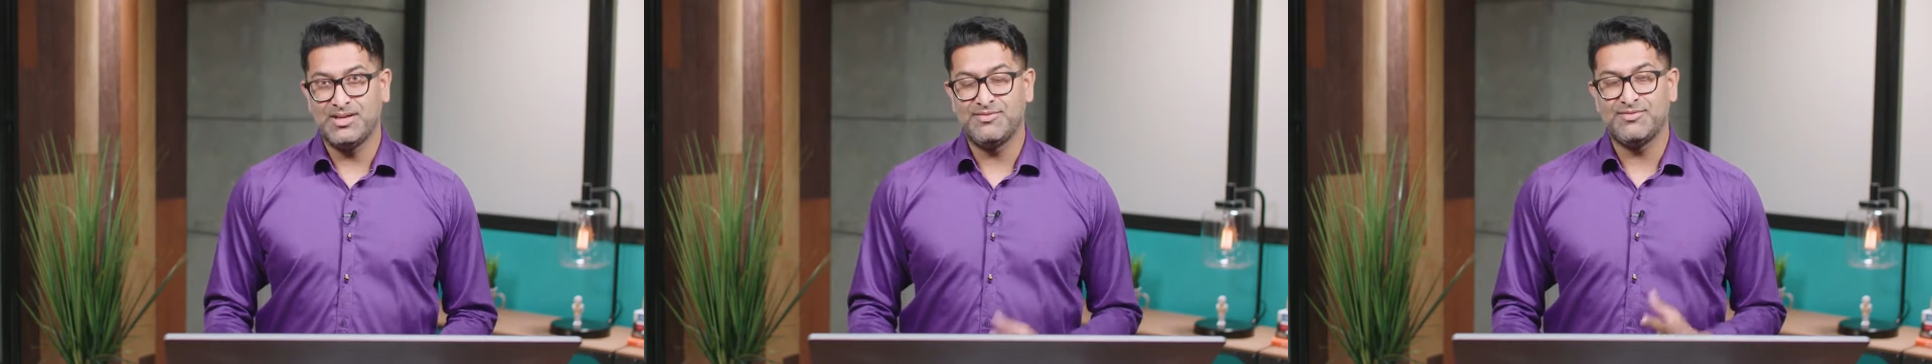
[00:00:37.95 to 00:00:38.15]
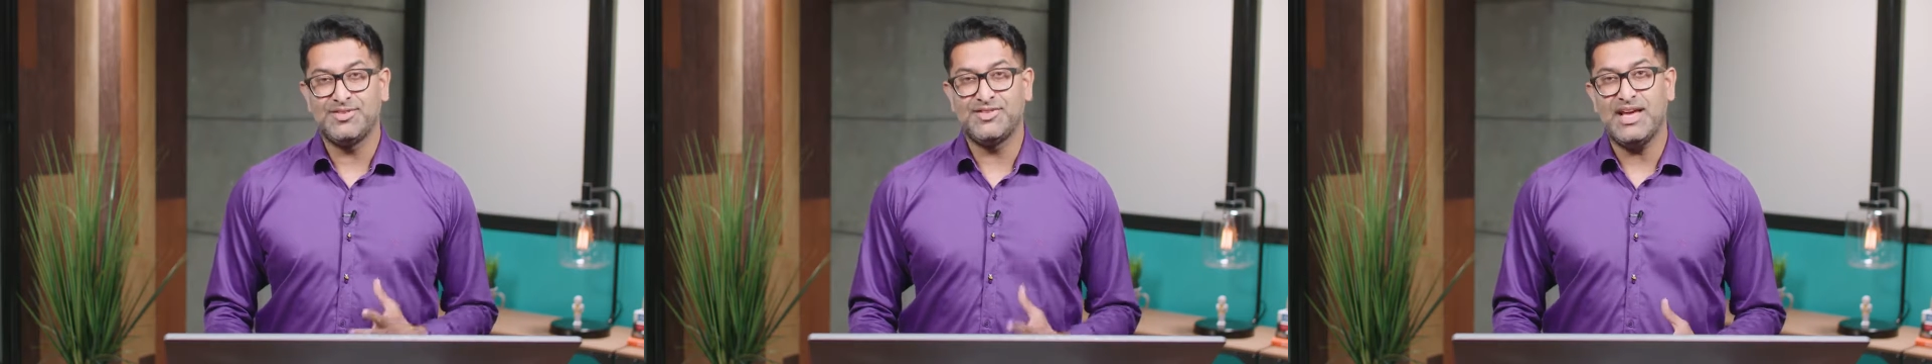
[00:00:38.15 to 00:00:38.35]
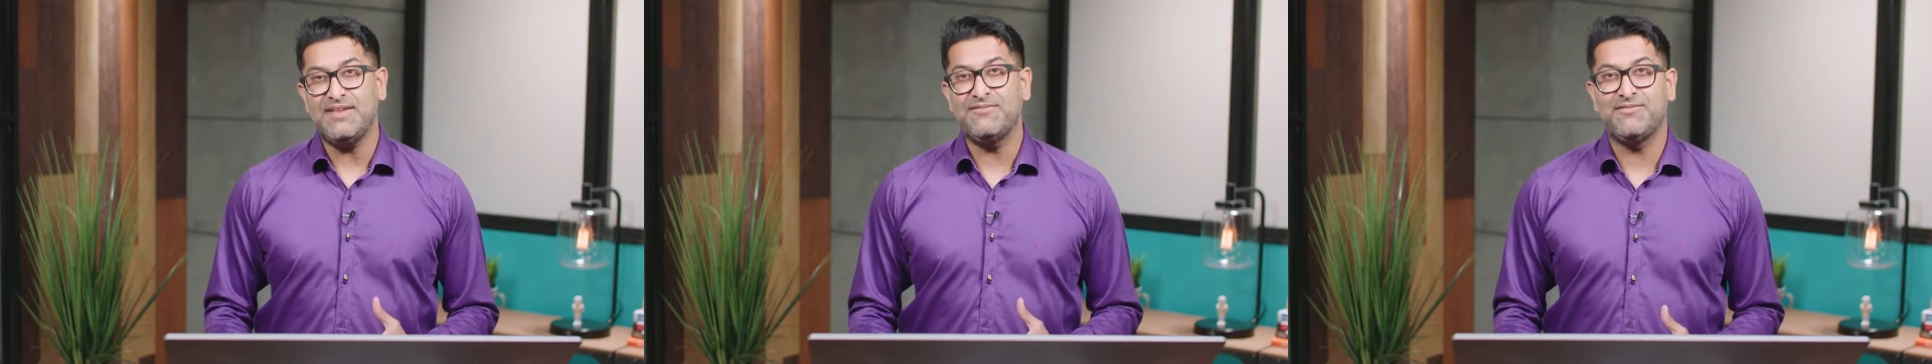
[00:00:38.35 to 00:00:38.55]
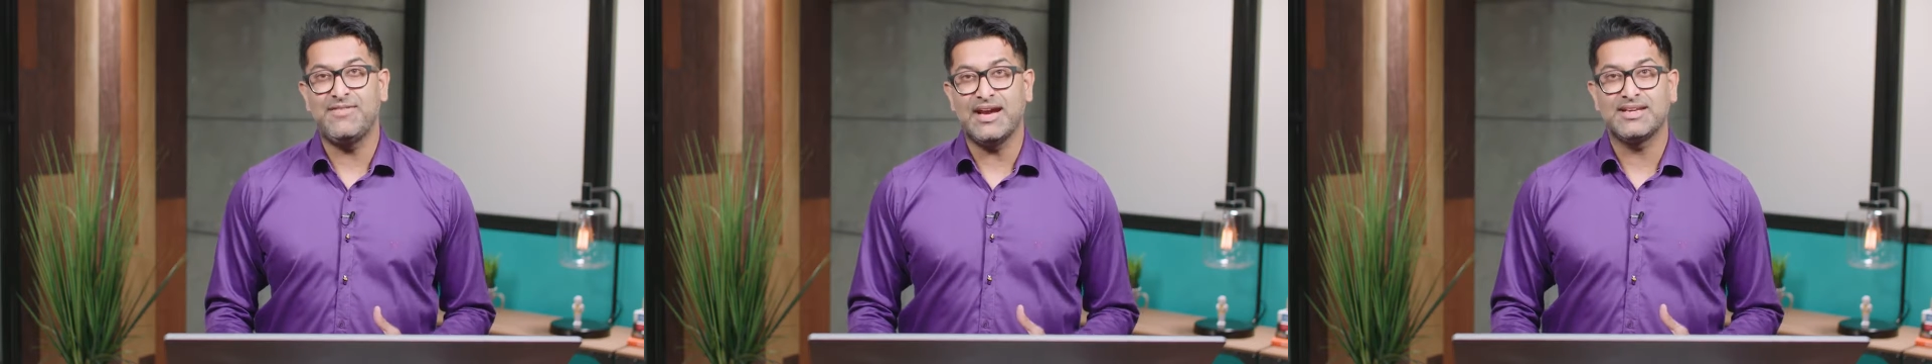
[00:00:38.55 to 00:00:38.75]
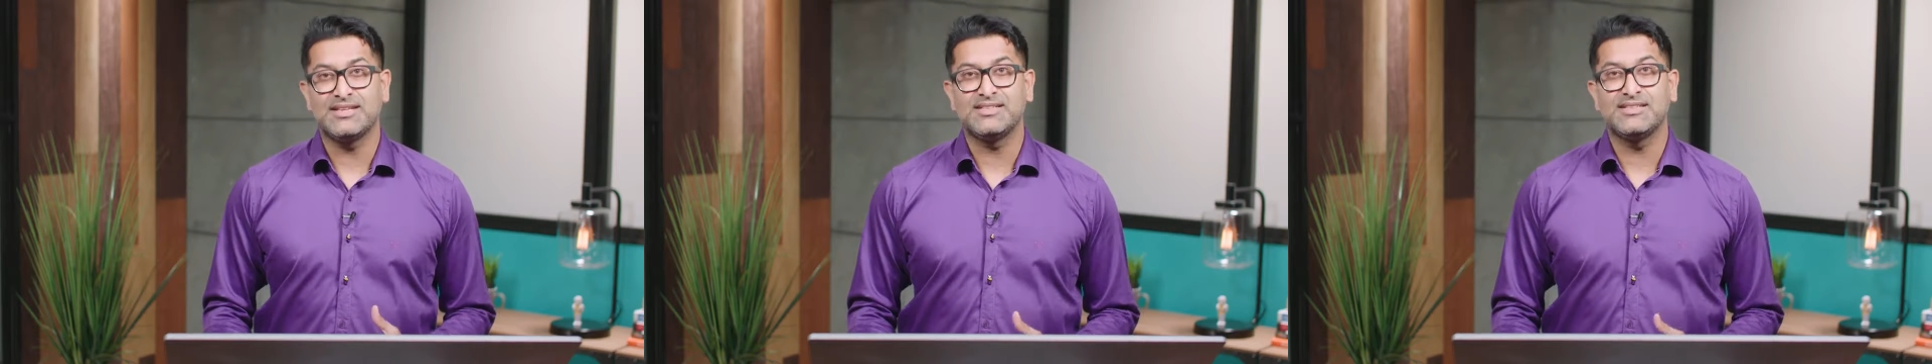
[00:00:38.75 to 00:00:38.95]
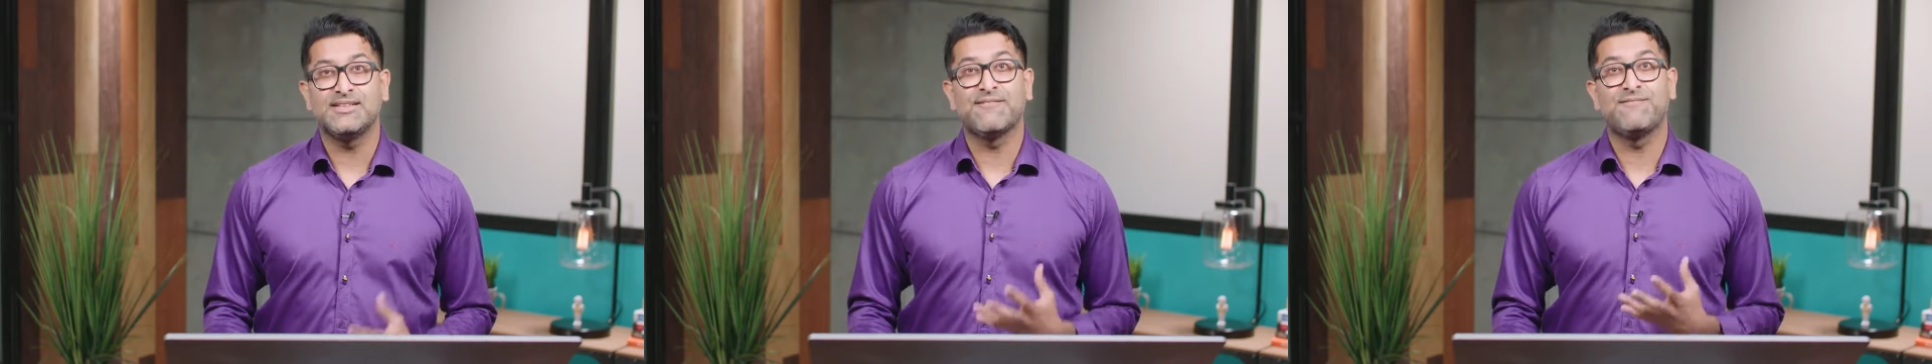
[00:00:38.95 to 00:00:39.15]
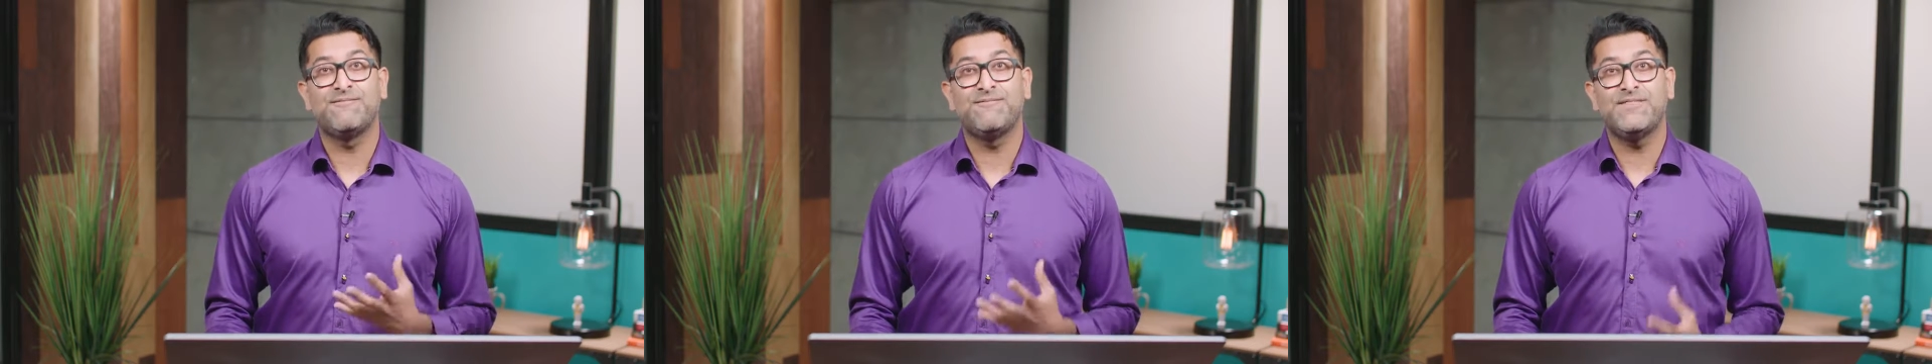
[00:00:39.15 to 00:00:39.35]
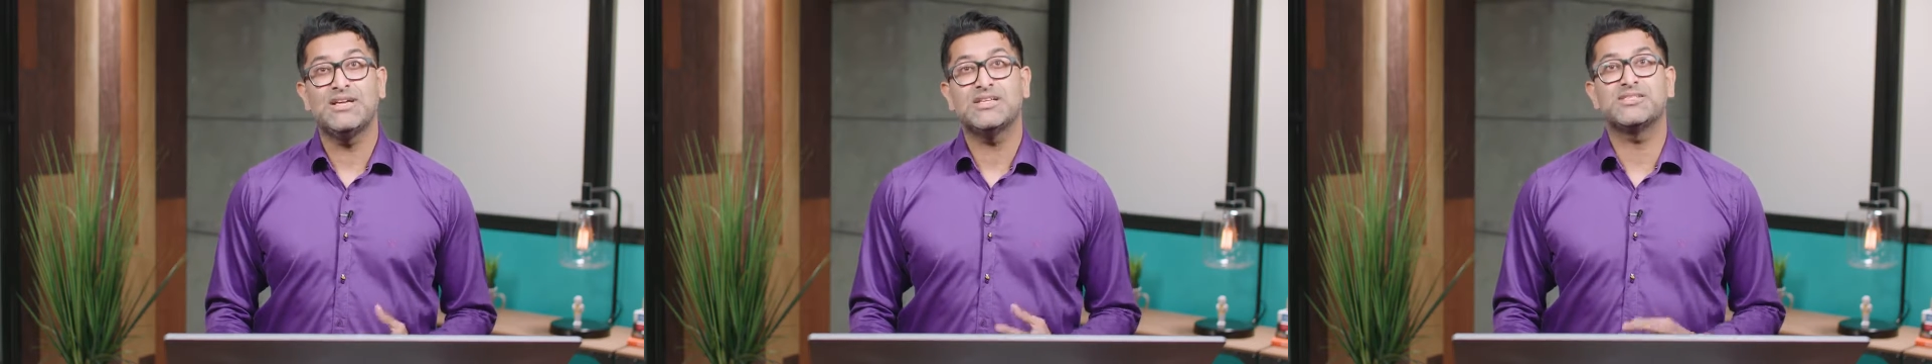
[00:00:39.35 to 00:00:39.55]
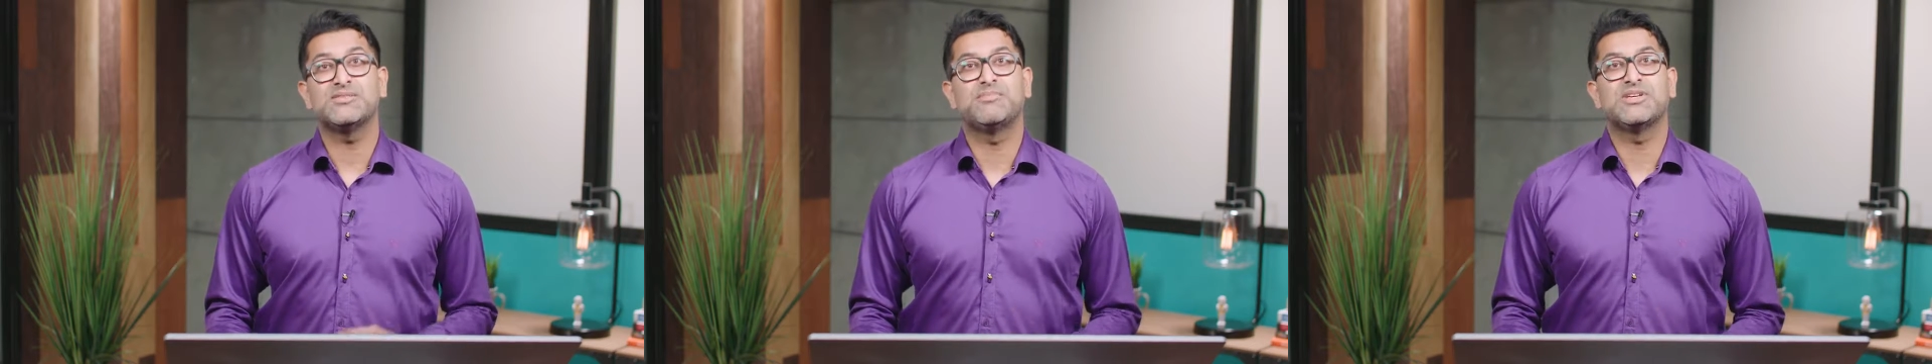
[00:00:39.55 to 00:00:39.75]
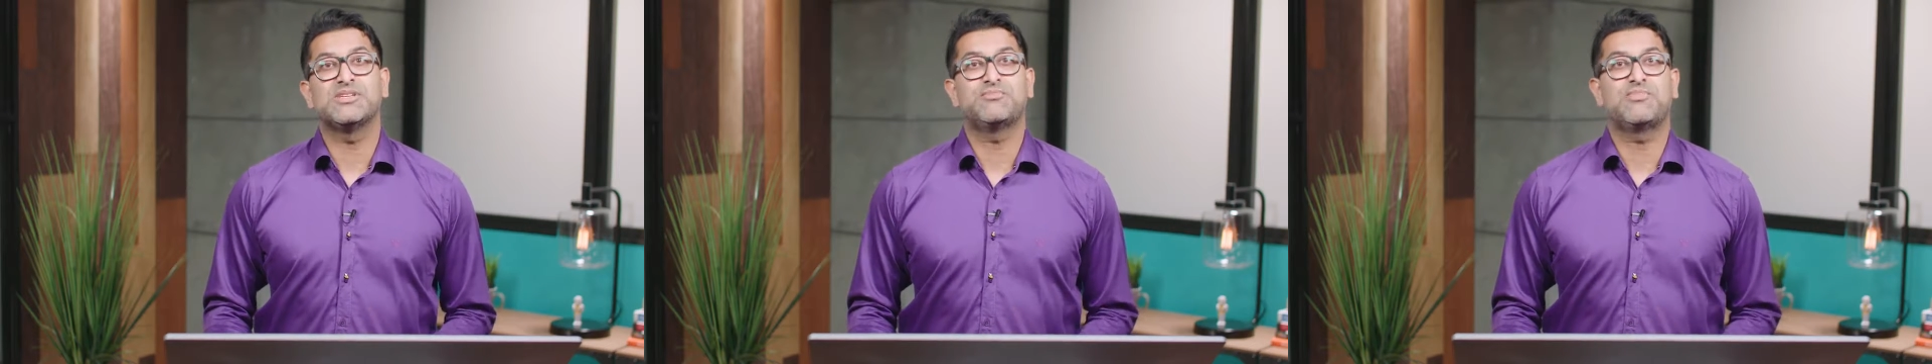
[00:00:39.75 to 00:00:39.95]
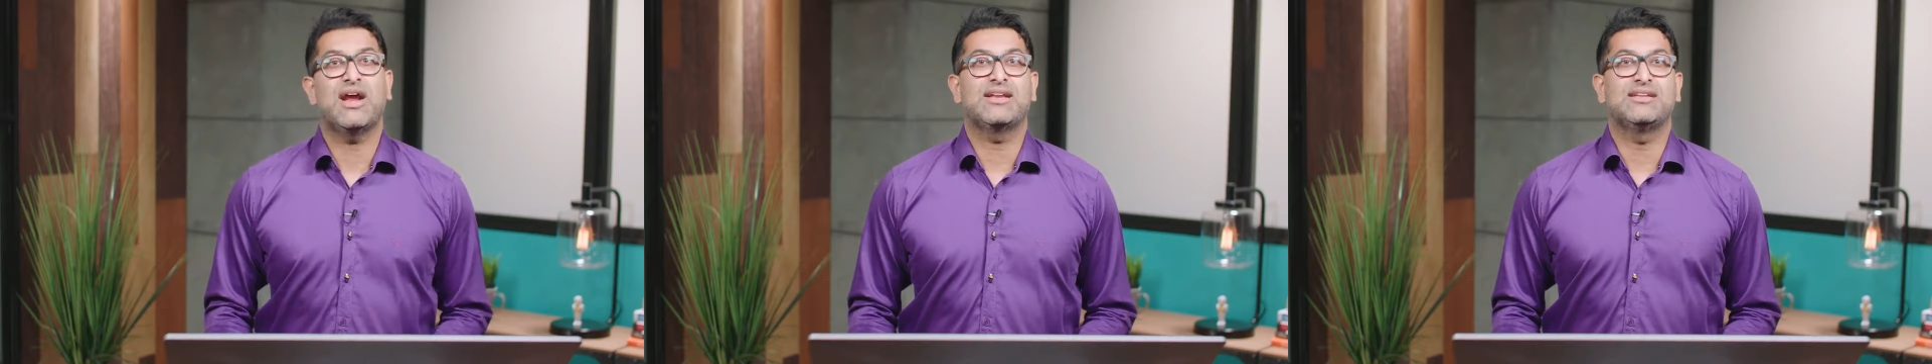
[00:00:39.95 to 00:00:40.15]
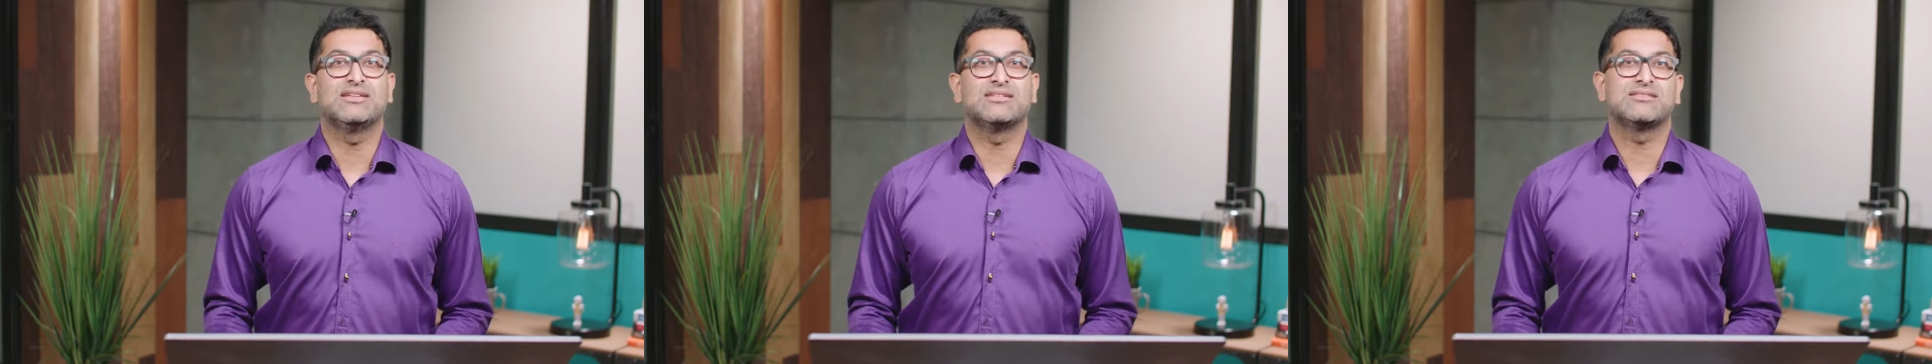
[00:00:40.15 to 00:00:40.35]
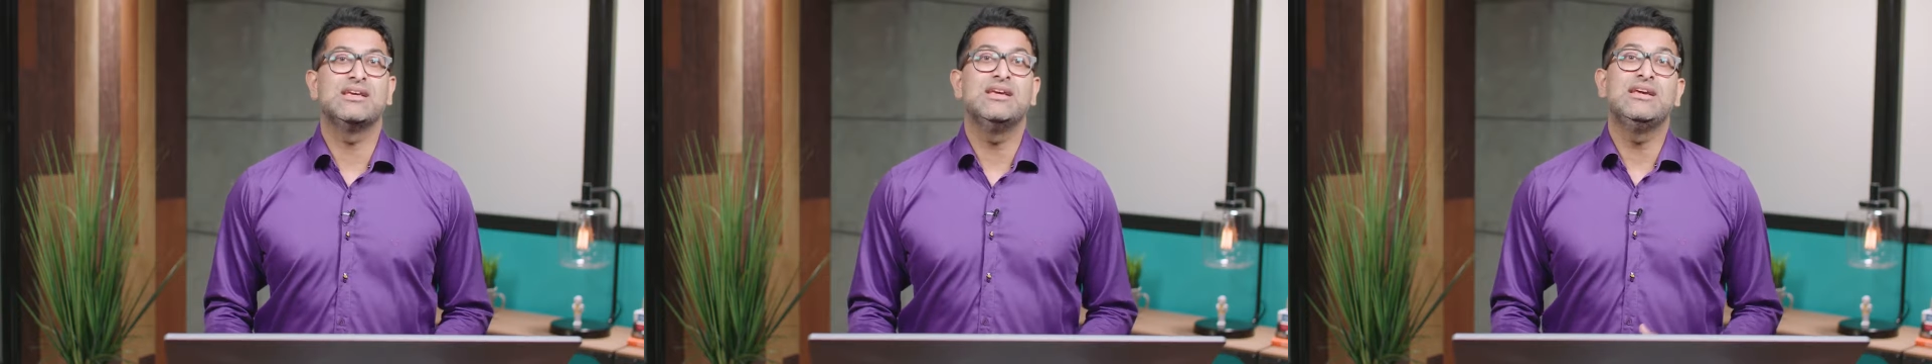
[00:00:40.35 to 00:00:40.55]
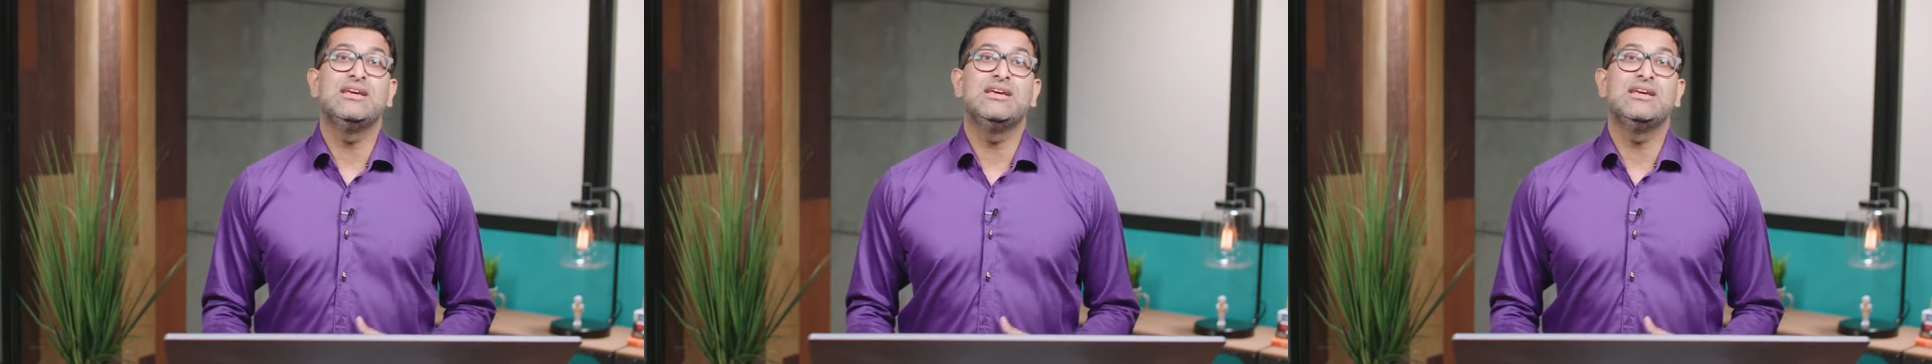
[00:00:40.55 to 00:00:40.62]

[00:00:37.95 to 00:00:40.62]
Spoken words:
For that fact, the first best practice